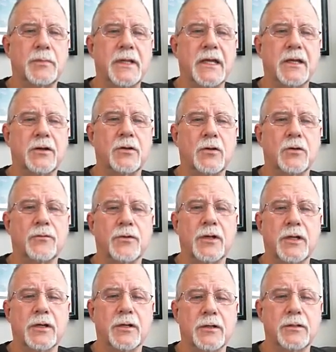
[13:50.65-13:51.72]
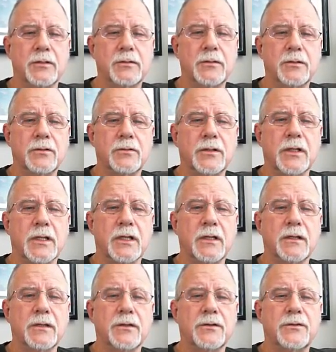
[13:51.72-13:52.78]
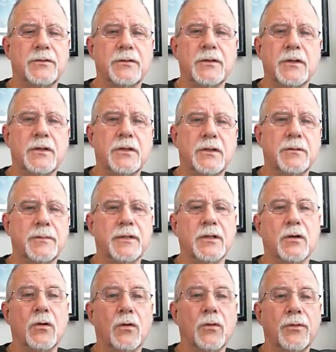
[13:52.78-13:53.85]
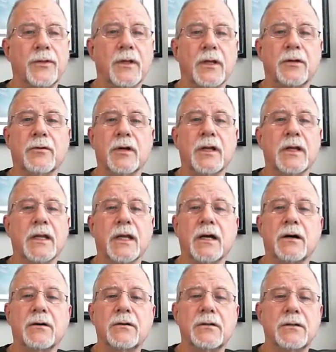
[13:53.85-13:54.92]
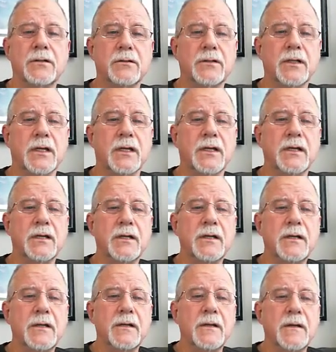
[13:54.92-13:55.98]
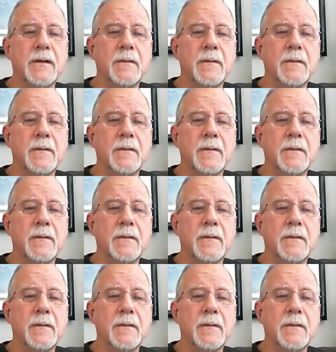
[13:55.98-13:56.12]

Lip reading: little panel over here, okay, it's going to be the whole thing right now, okay,